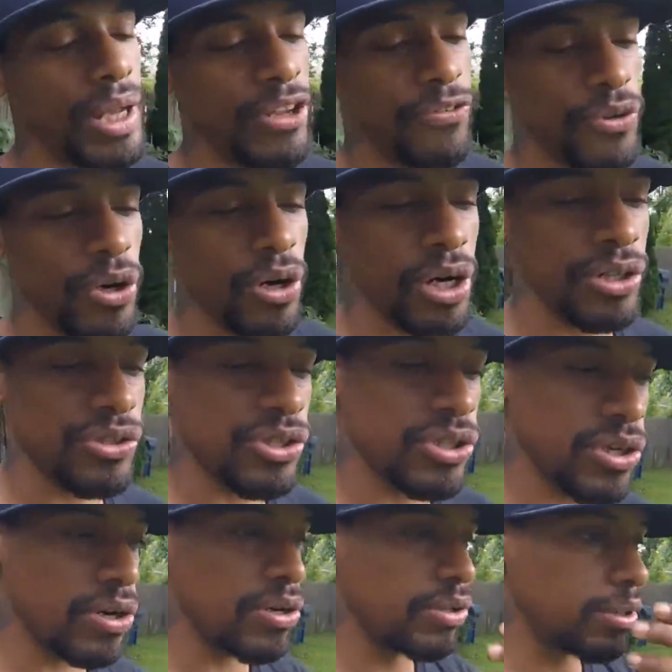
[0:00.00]
If you're
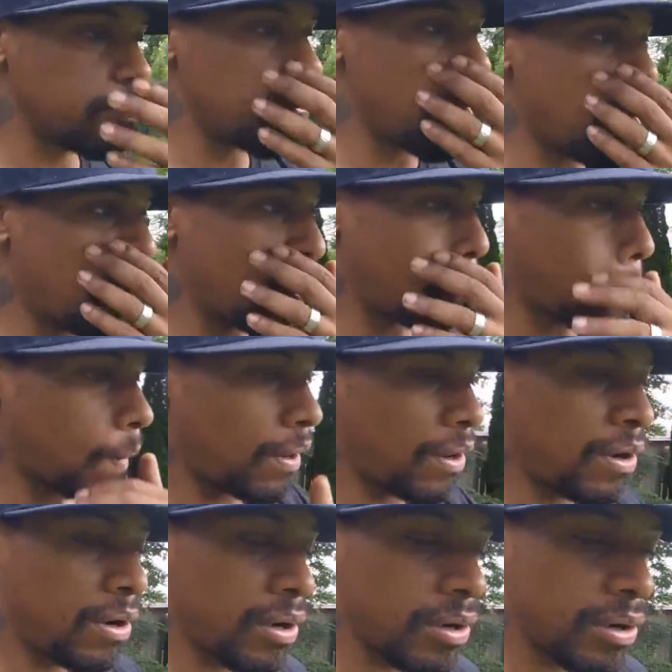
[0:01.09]
concerned about
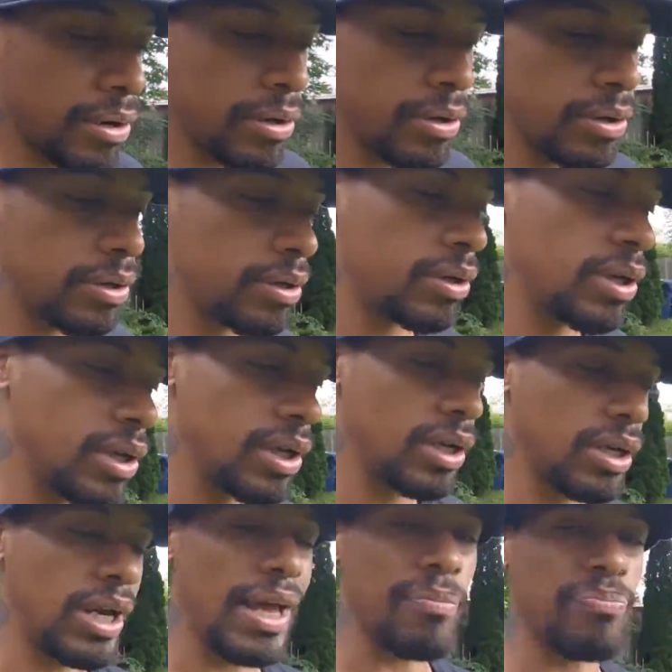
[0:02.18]

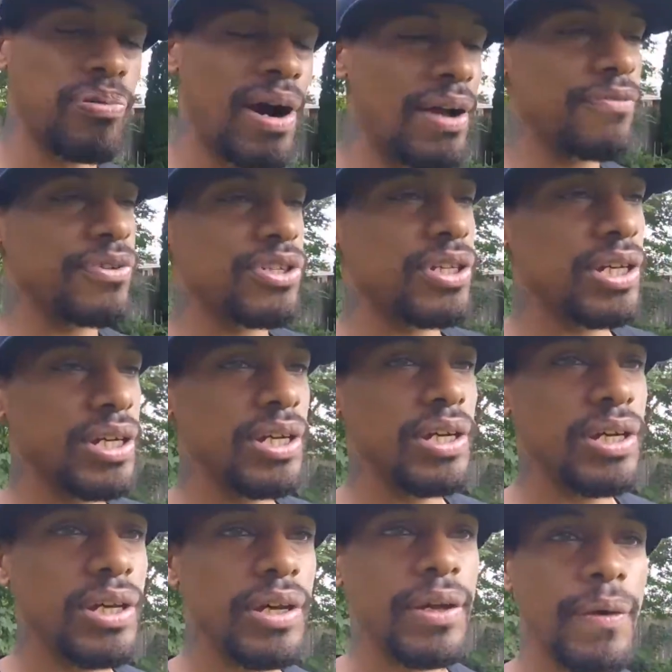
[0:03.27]
like
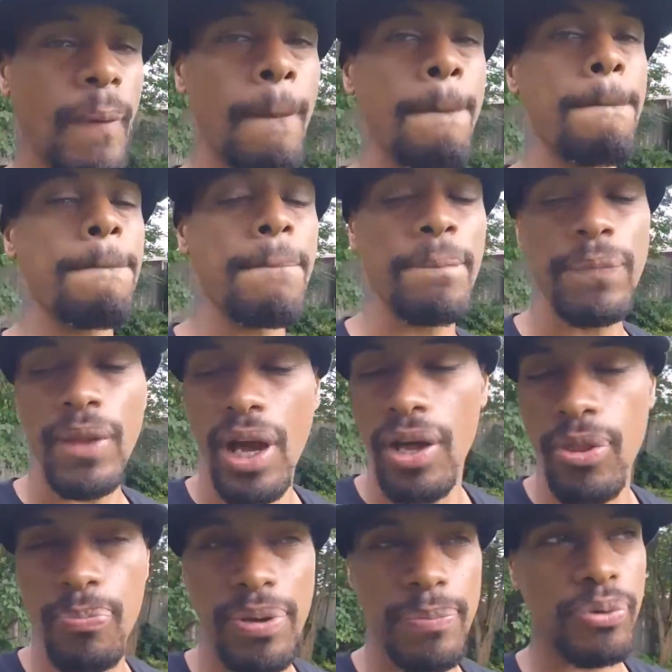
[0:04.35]
privacy and
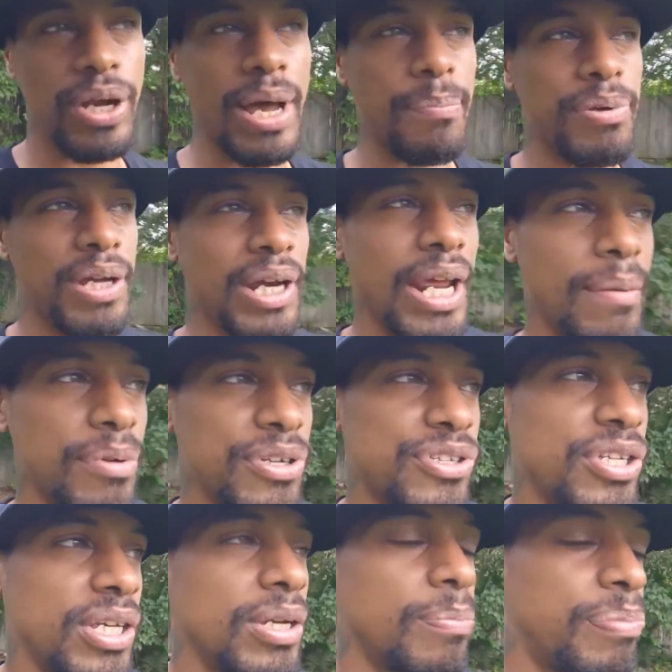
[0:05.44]
other people not being able to
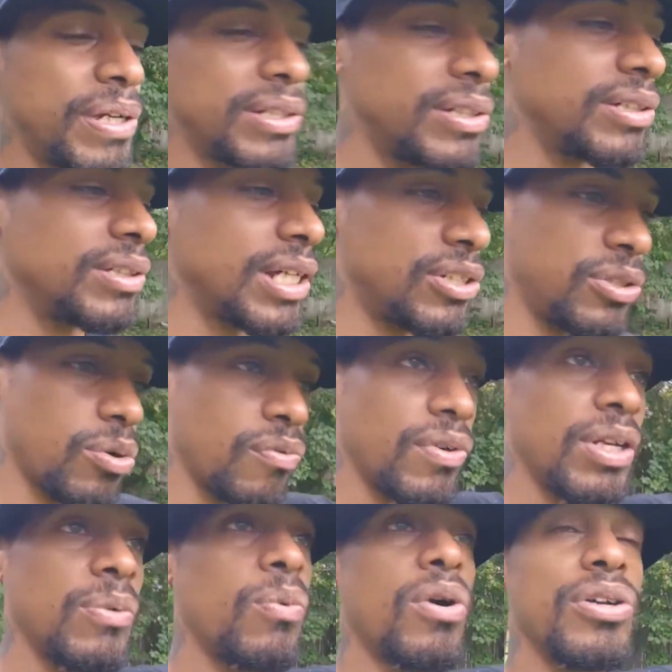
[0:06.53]
see your pictures, that you don't
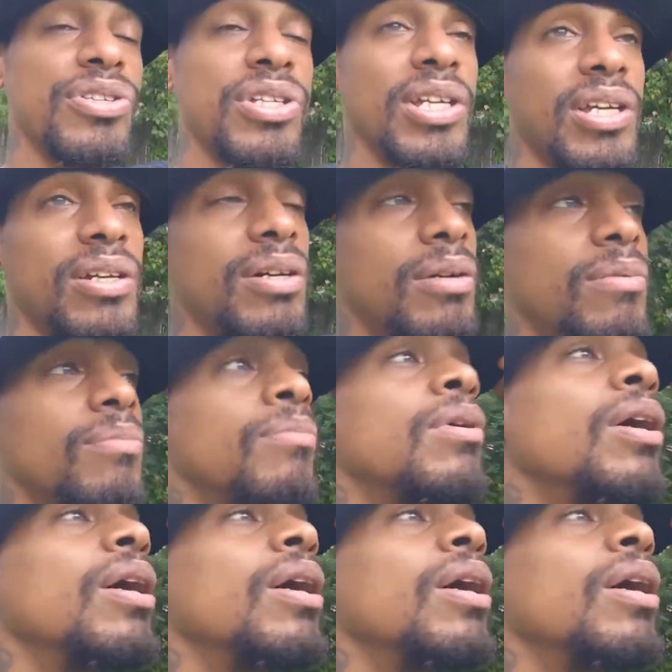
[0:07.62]
really want seeing them,